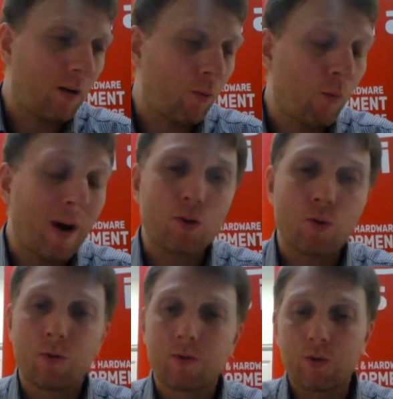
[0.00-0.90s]
way
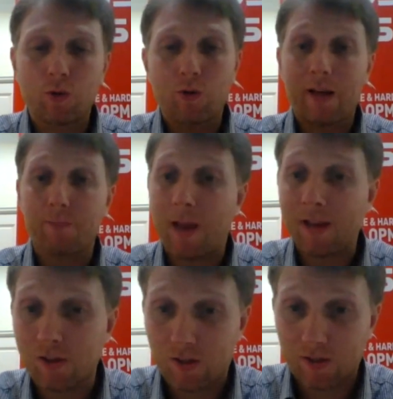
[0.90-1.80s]
to create
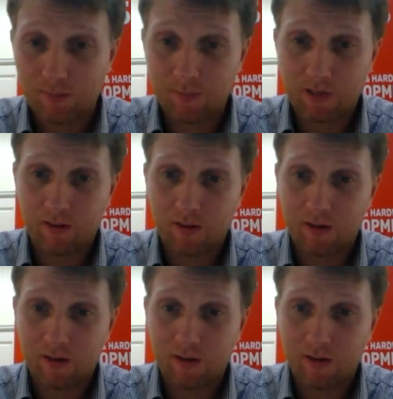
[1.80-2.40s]
badges or something like that.